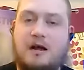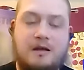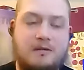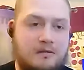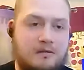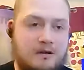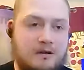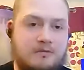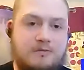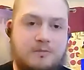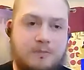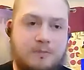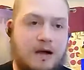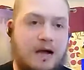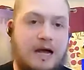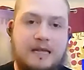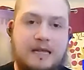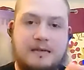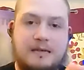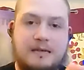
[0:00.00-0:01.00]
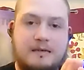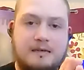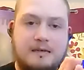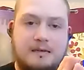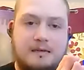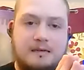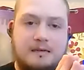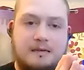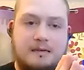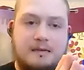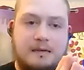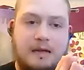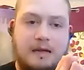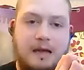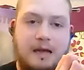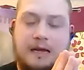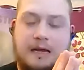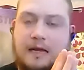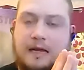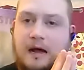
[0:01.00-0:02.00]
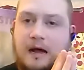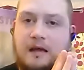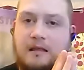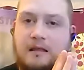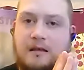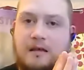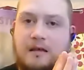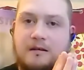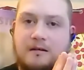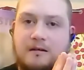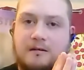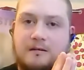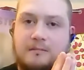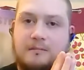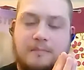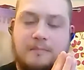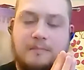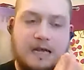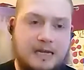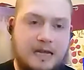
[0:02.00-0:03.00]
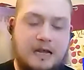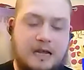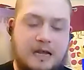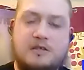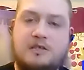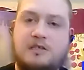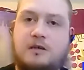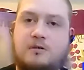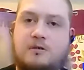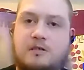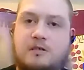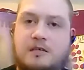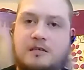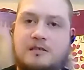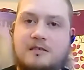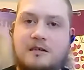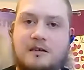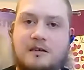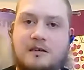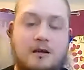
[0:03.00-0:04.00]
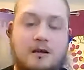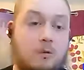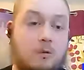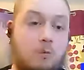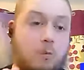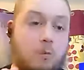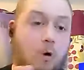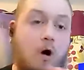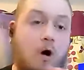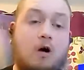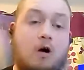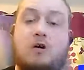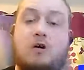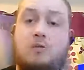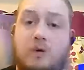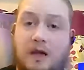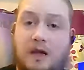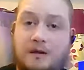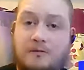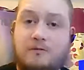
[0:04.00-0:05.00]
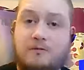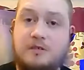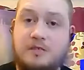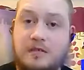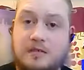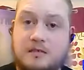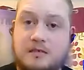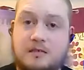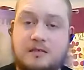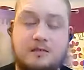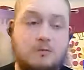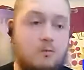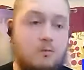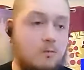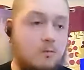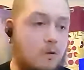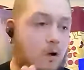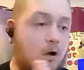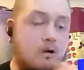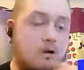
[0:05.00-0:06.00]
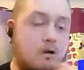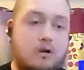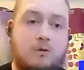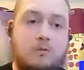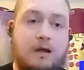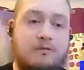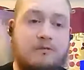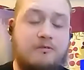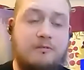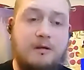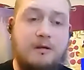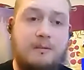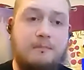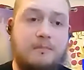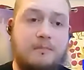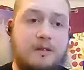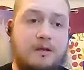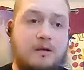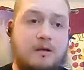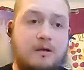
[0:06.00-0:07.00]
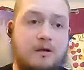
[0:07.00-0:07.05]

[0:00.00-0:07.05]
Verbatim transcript: I have lived by I can either make excuses, walk away from Jesus and walk away from him,